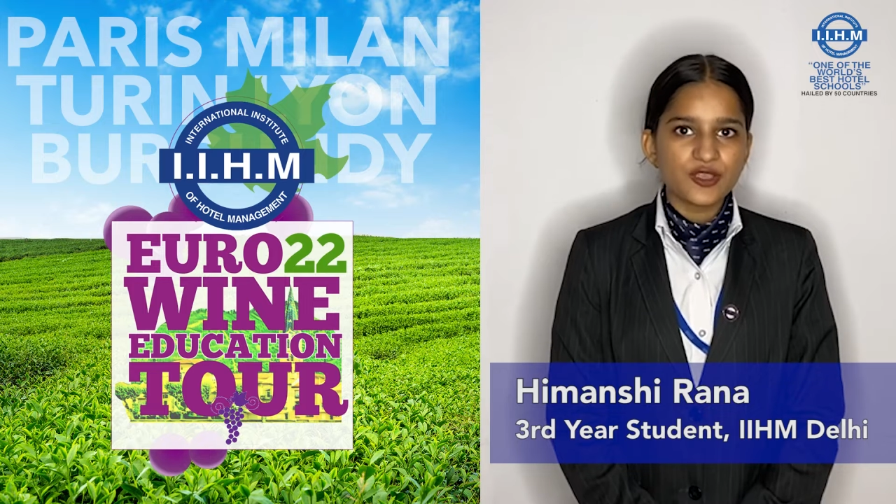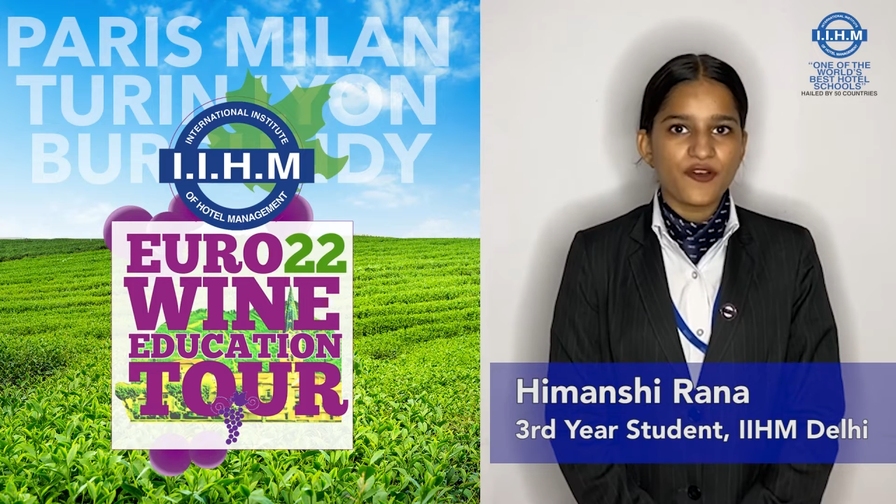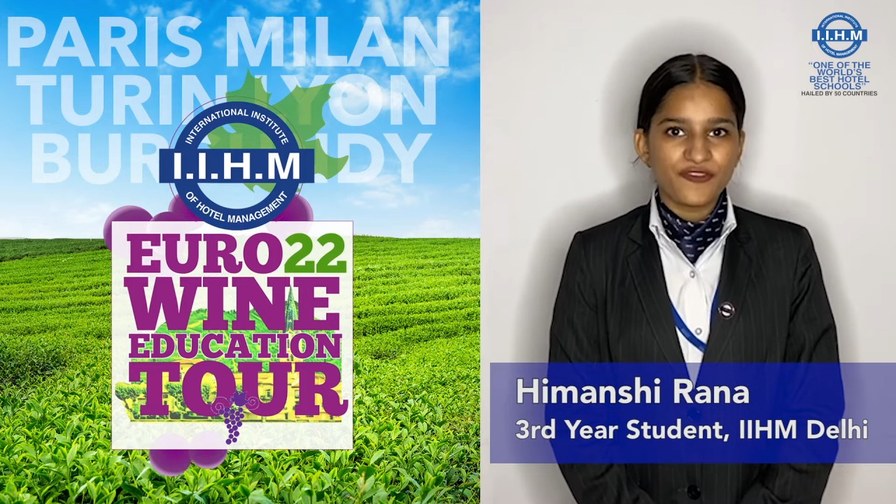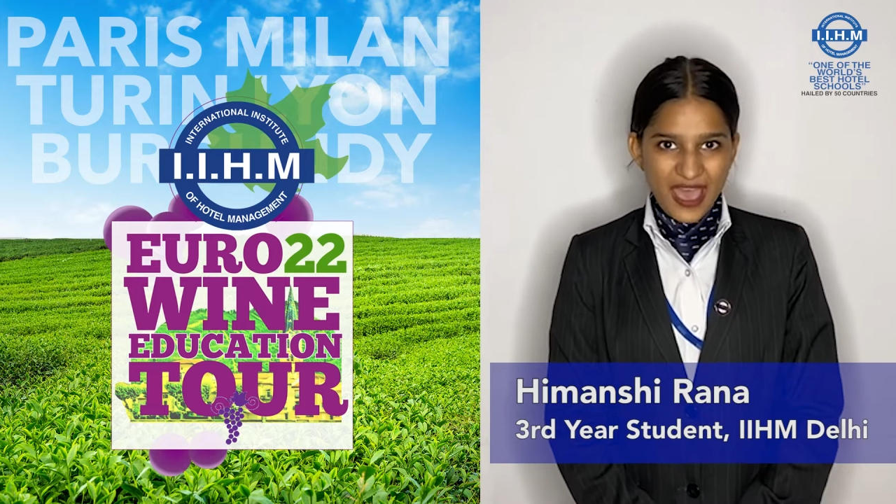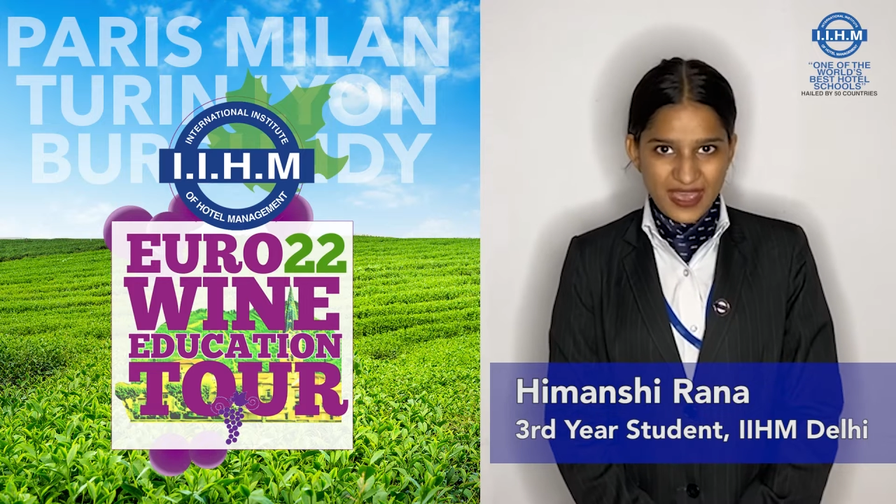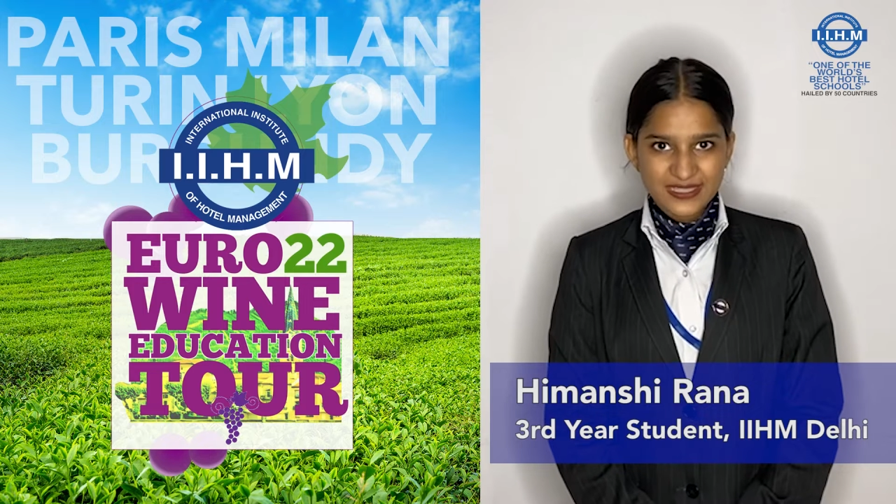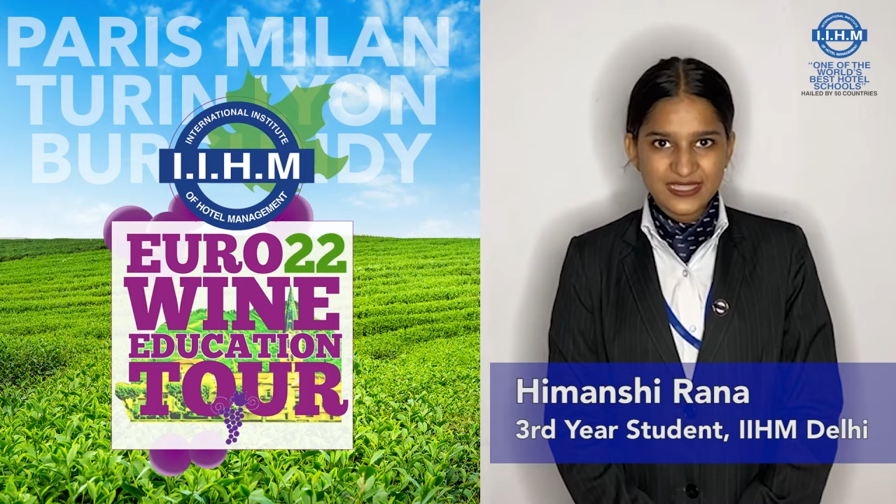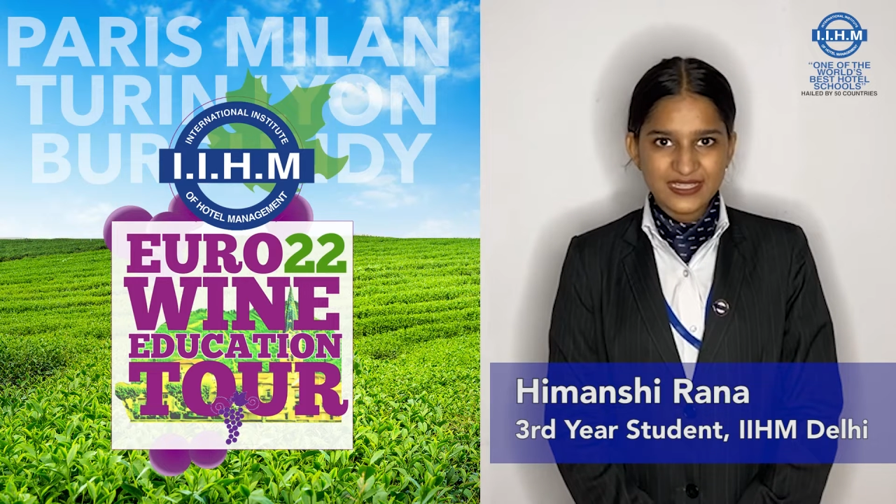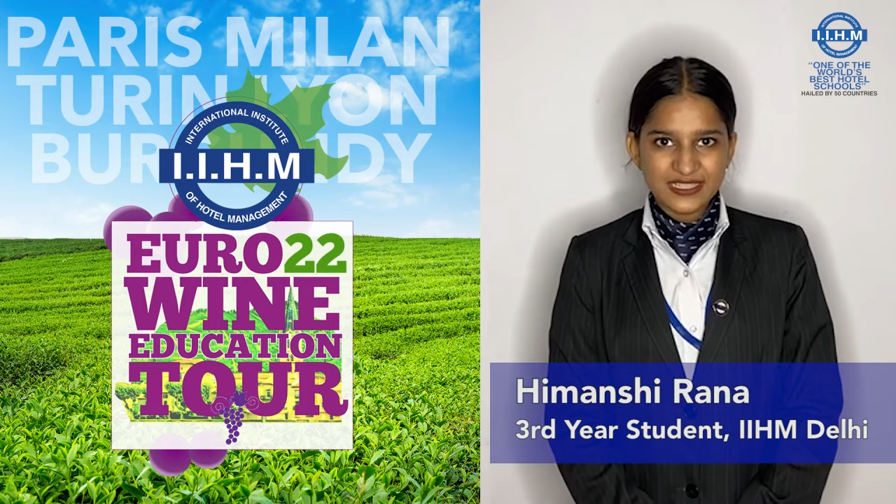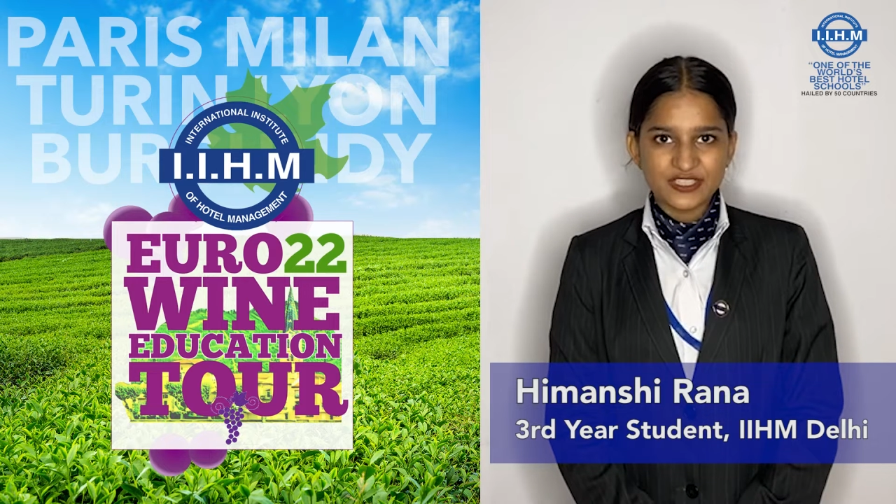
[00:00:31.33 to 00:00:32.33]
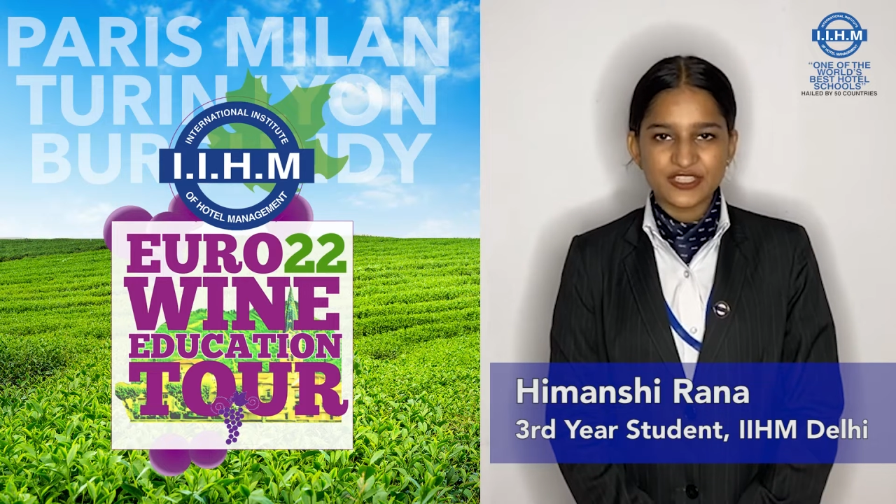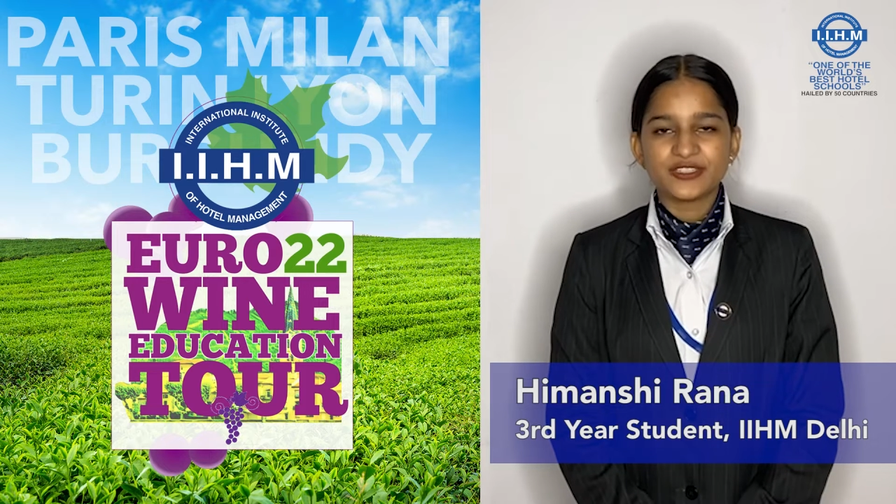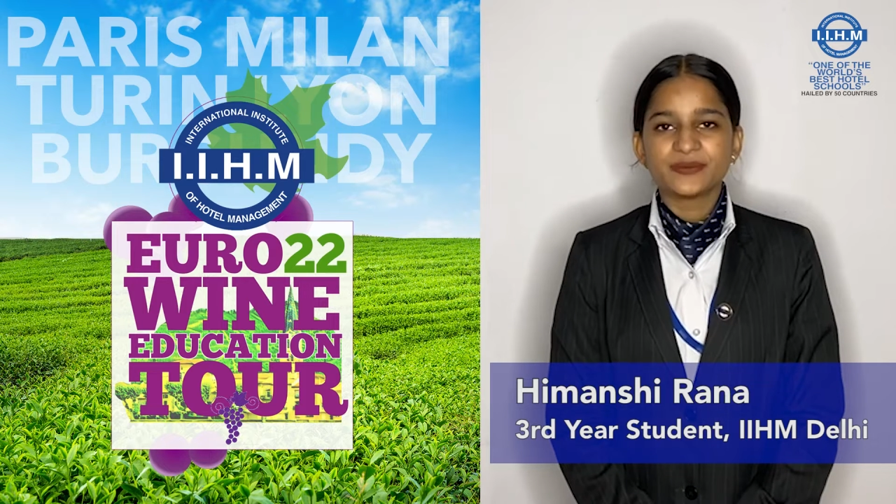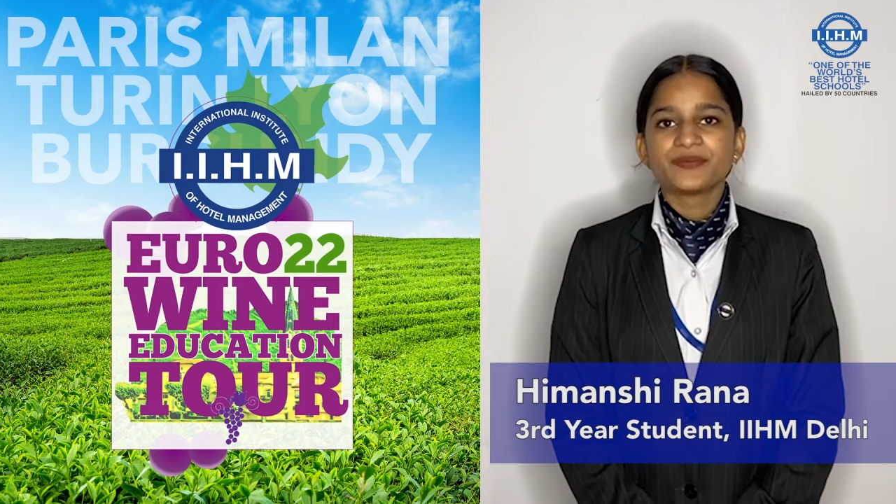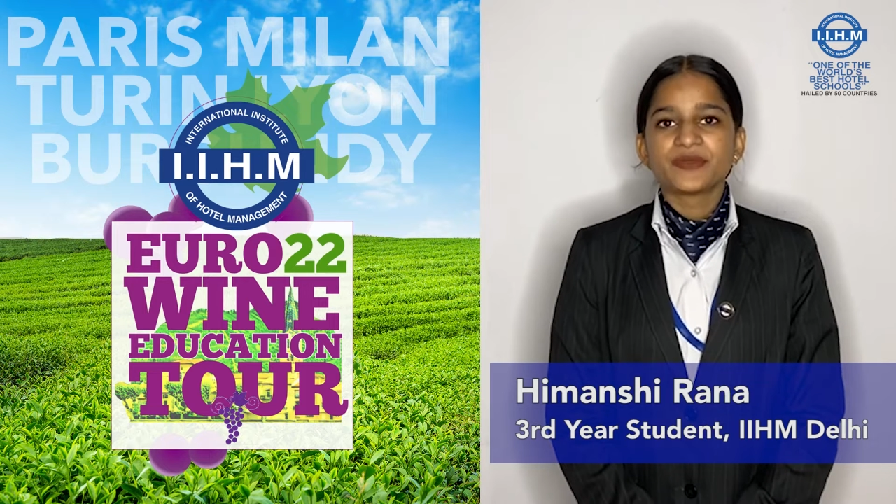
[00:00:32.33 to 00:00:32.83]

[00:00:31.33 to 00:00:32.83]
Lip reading: of Asti region,